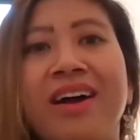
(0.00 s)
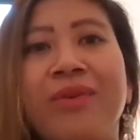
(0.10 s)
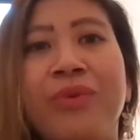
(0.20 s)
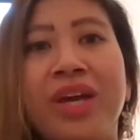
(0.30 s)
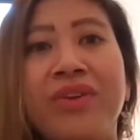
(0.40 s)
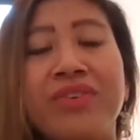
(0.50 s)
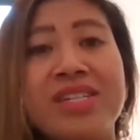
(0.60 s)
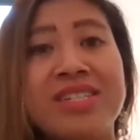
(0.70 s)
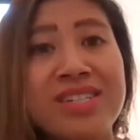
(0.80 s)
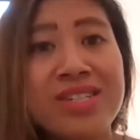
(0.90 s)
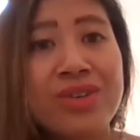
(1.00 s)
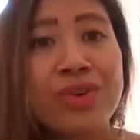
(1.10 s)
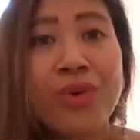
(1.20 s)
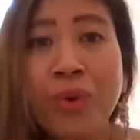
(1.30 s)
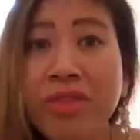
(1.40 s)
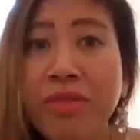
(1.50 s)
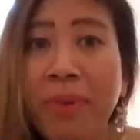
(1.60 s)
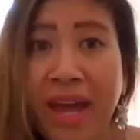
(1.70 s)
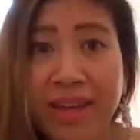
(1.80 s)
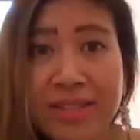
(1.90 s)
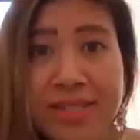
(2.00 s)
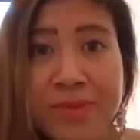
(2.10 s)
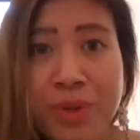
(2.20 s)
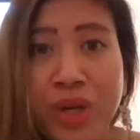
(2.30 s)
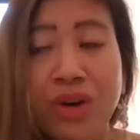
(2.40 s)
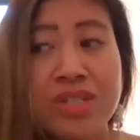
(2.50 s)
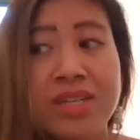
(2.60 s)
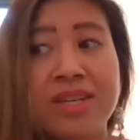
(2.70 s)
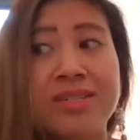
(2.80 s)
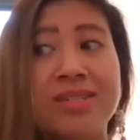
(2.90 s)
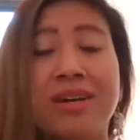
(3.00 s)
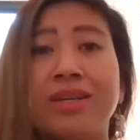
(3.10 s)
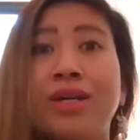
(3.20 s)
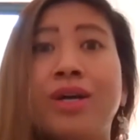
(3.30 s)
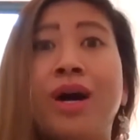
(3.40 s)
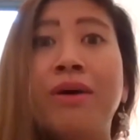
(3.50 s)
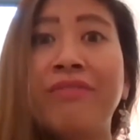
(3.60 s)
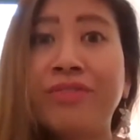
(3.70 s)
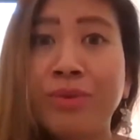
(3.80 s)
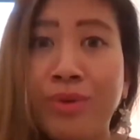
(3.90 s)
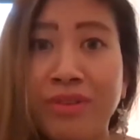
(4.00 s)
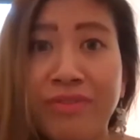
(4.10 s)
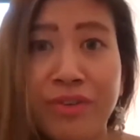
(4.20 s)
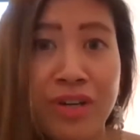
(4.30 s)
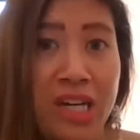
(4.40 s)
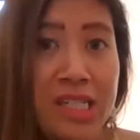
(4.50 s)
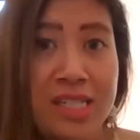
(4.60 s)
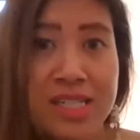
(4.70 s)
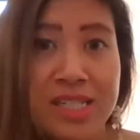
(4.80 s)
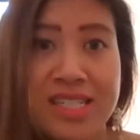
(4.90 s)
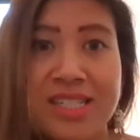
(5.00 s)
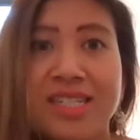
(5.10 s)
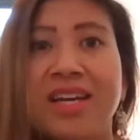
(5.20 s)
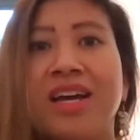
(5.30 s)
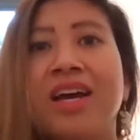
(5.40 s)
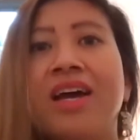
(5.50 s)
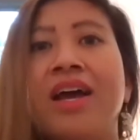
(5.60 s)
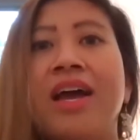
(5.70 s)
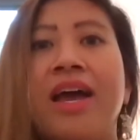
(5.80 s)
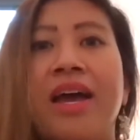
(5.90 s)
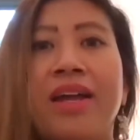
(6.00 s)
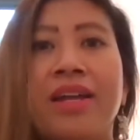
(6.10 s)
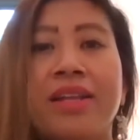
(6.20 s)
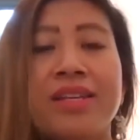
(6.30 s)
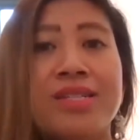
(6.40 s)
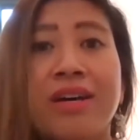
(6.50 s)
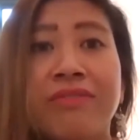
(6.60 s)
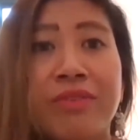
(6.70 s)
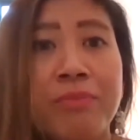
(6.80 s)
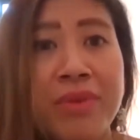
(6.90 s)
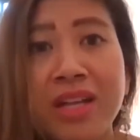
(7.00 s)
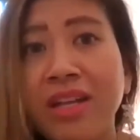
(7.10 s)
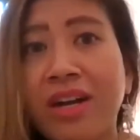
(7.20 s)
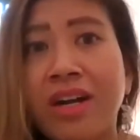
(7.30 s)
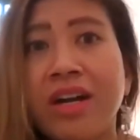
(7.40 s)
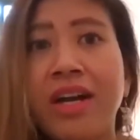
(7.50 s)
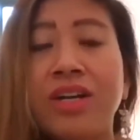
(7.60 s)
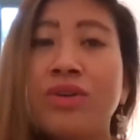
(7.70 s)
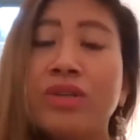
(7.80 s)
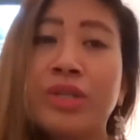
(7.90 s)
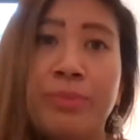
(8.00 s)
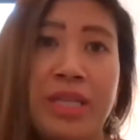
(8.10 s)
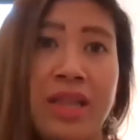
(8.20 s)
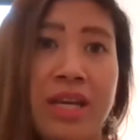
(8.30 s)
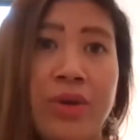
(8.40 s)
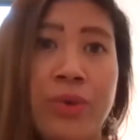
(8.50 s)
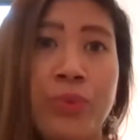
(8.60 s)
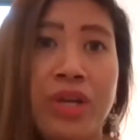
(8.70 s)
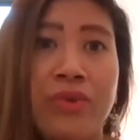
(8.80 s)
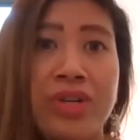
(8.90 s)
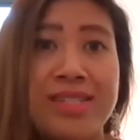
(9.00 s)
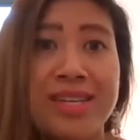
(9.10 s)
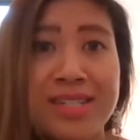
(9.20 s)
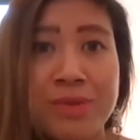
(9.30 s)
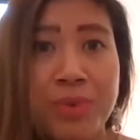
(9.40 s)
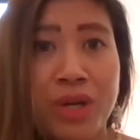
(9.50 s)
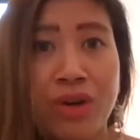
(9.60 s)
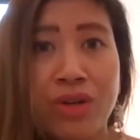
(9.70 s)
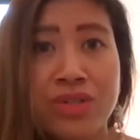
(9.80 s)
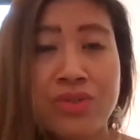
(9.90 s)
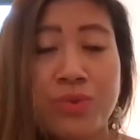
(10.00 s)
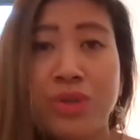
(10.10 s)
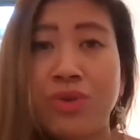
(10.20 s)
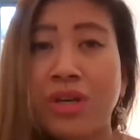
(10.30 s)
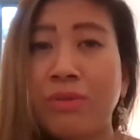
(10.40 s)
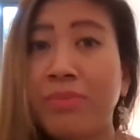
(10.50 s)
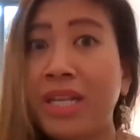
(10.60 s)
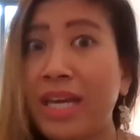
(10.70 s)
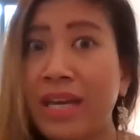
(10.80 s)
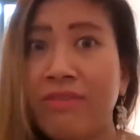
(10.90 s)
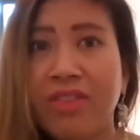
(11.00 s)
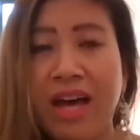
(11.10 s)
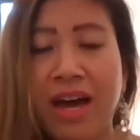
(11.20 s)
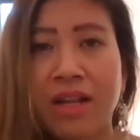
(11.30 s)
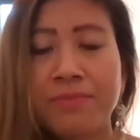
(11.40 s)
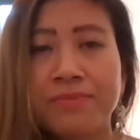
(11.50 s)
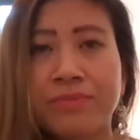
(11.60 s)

We resist growth pains because it is uncomfortable for us and it is unfamiliar and ultimately we resist because we do not believe that